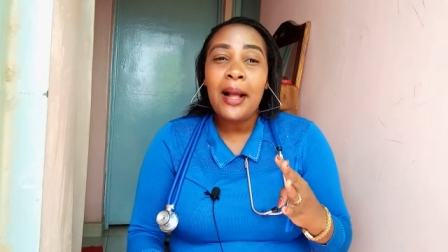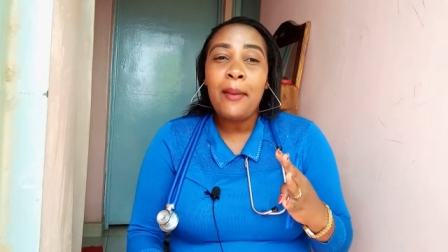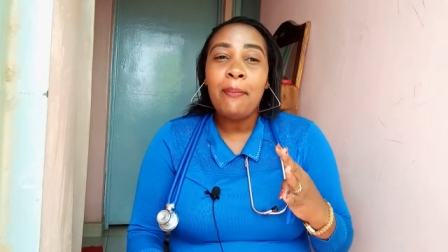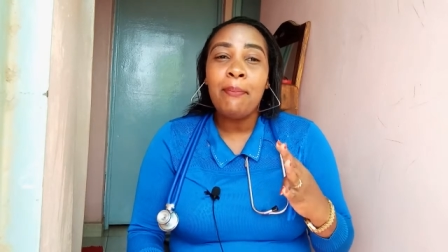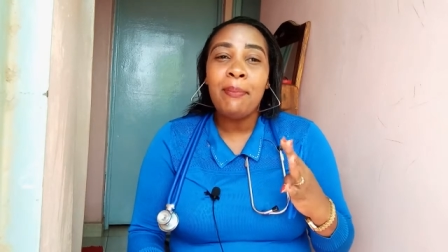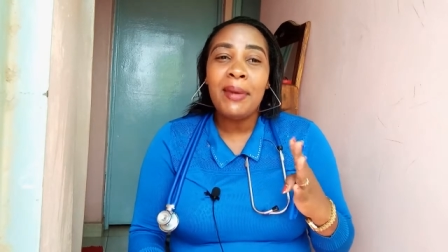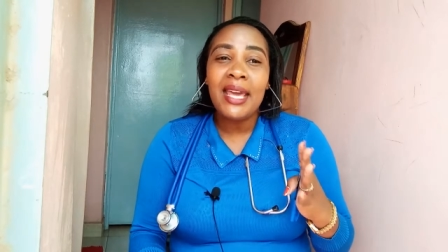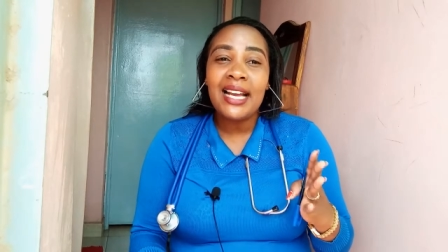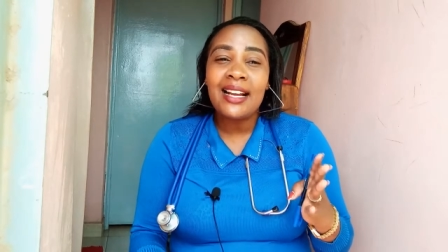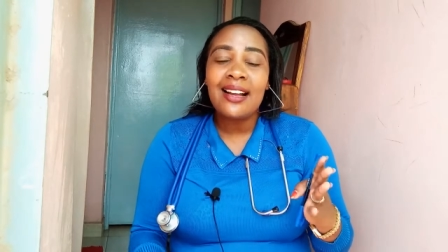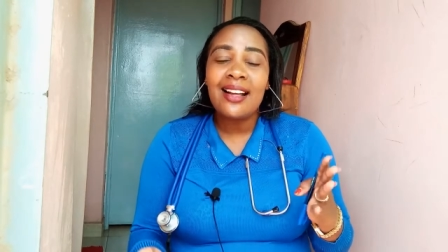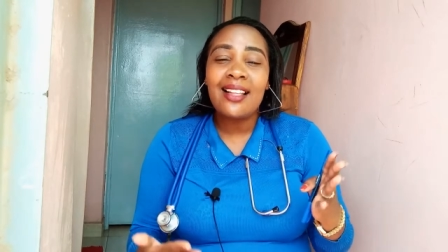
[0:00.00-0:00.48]

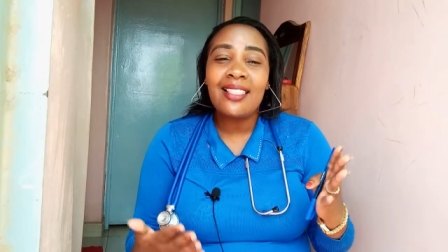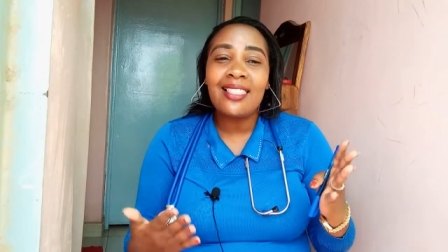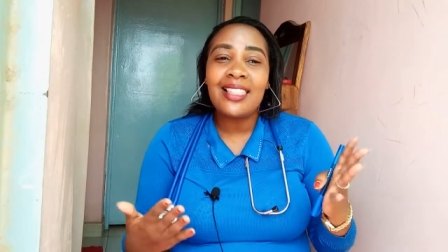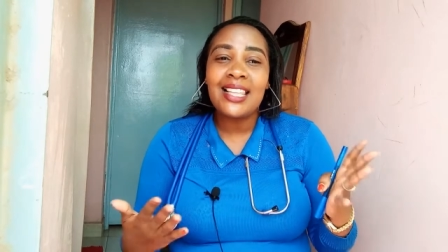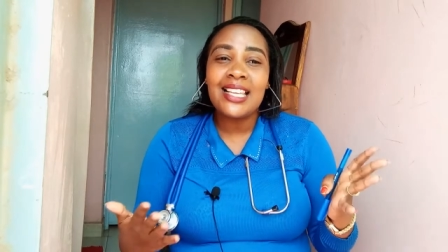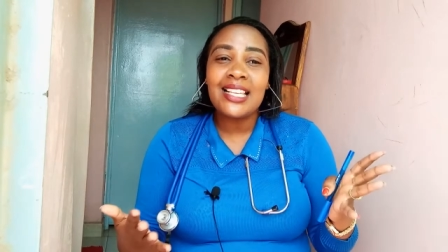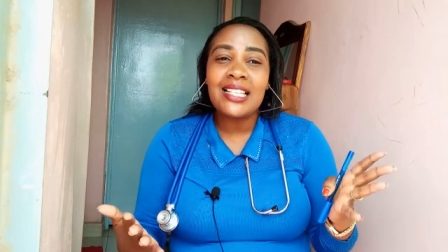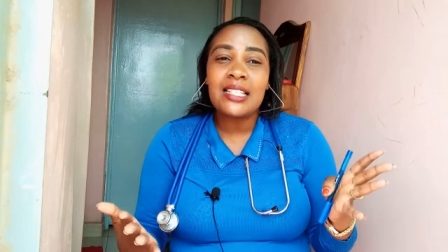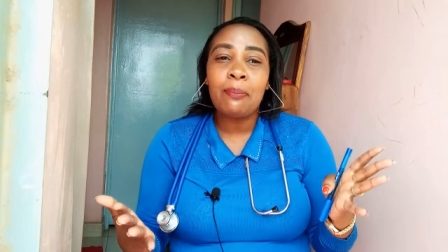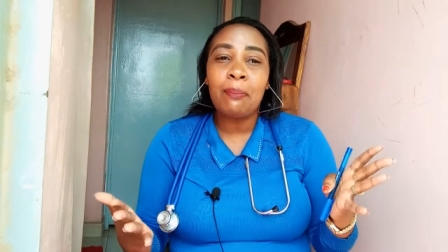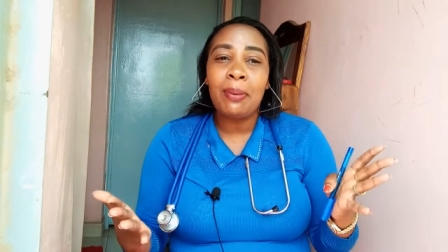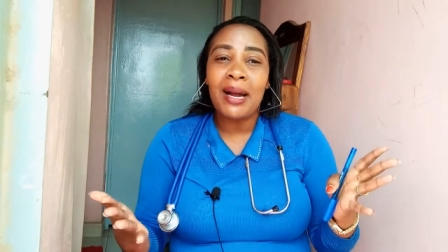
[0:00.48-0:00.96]
make
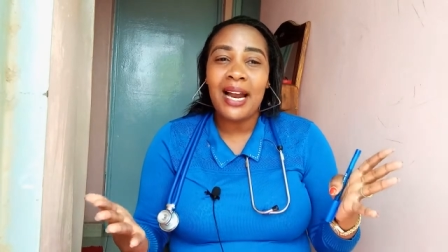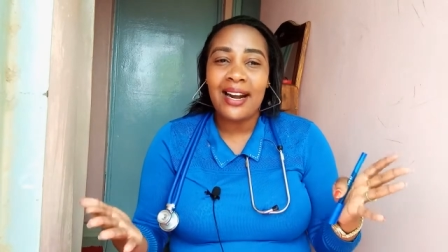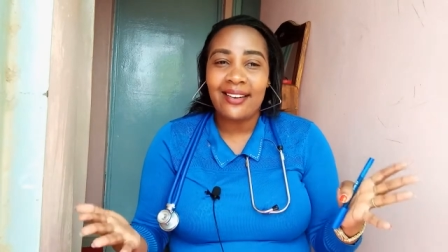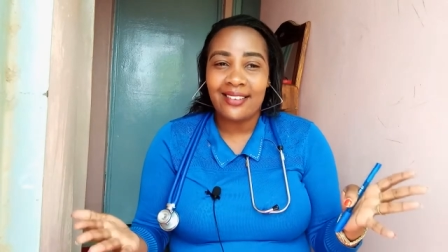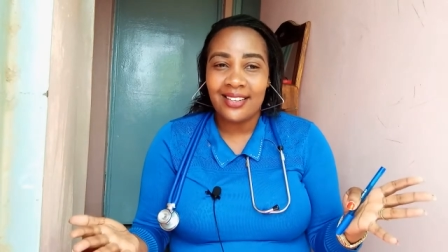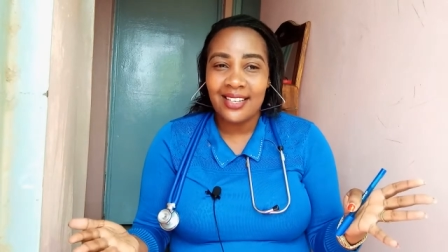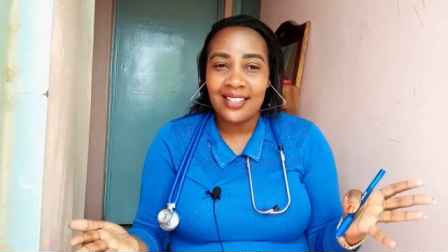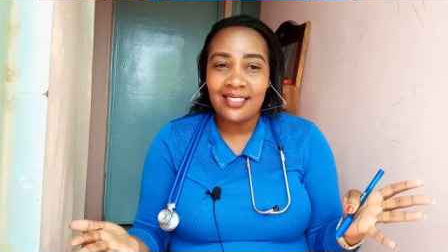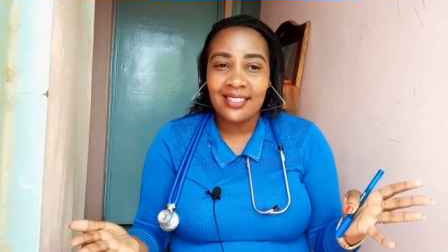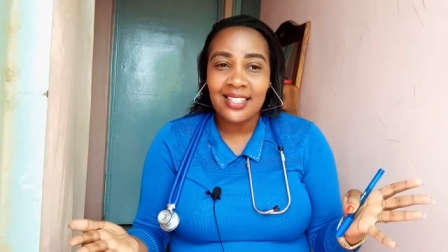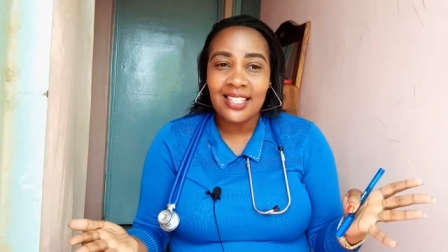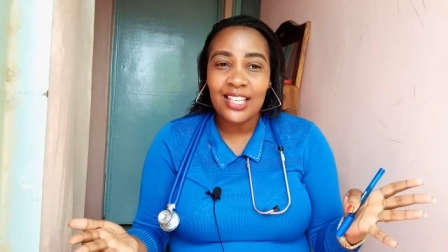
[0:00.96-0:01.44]
these
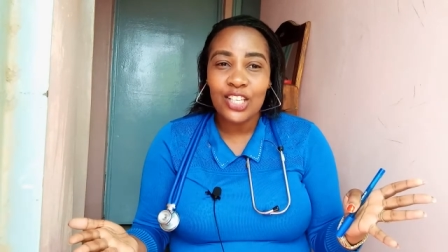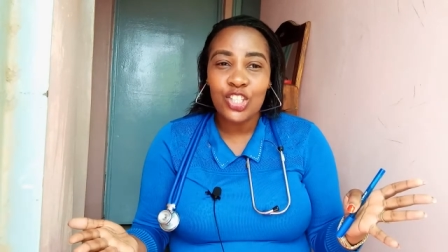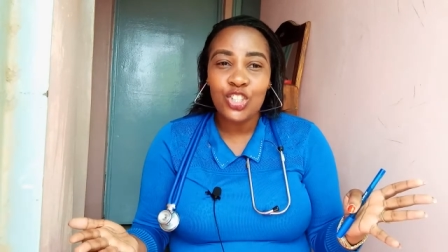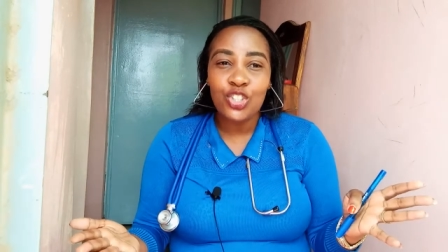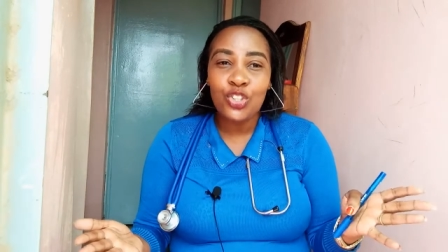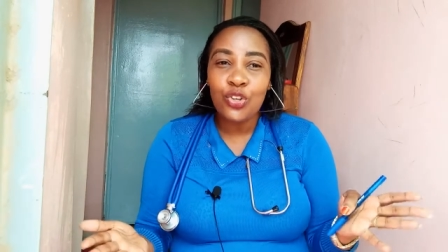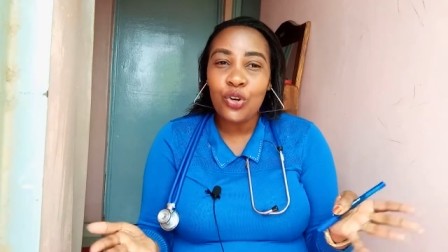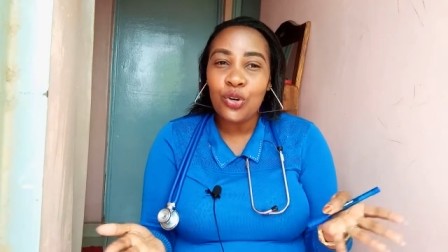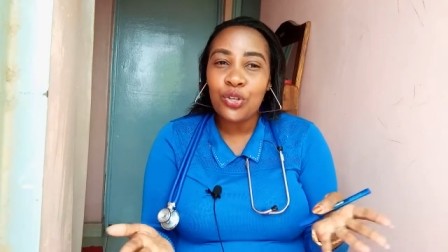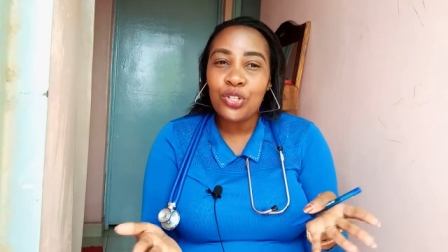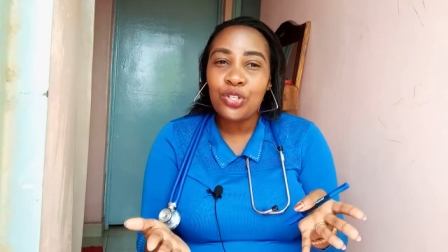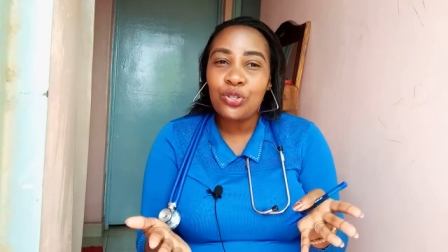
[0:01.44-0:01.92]
parents
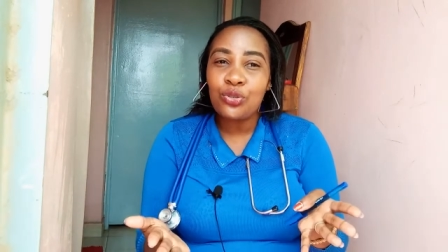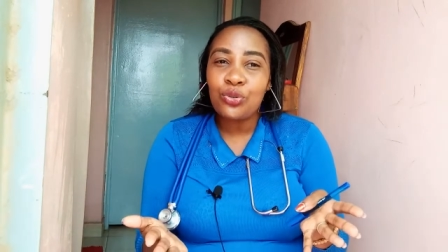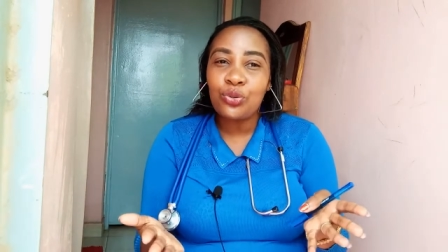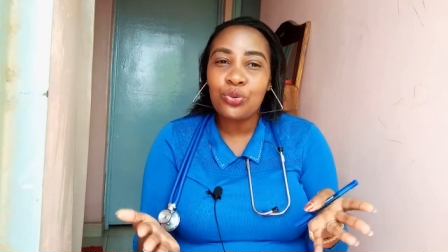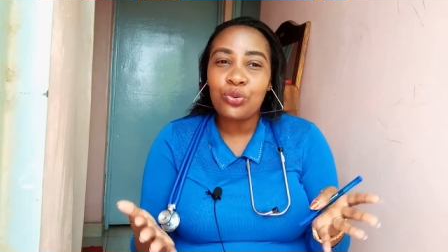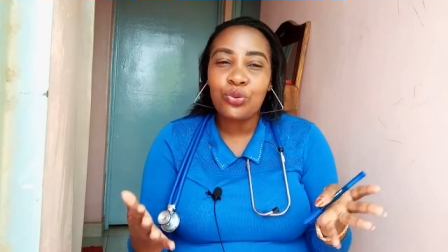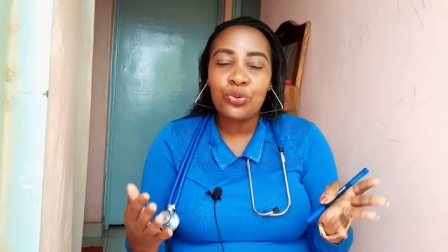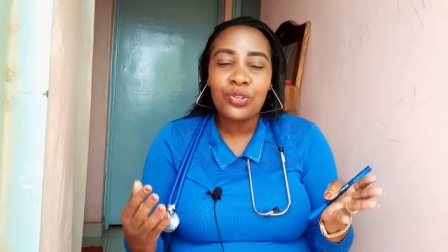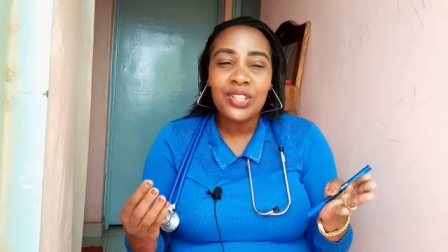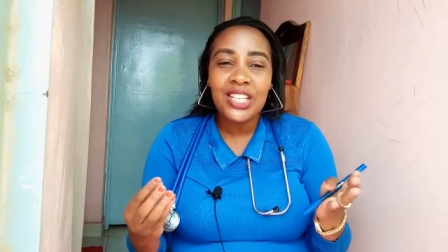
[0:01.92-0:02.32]
not to,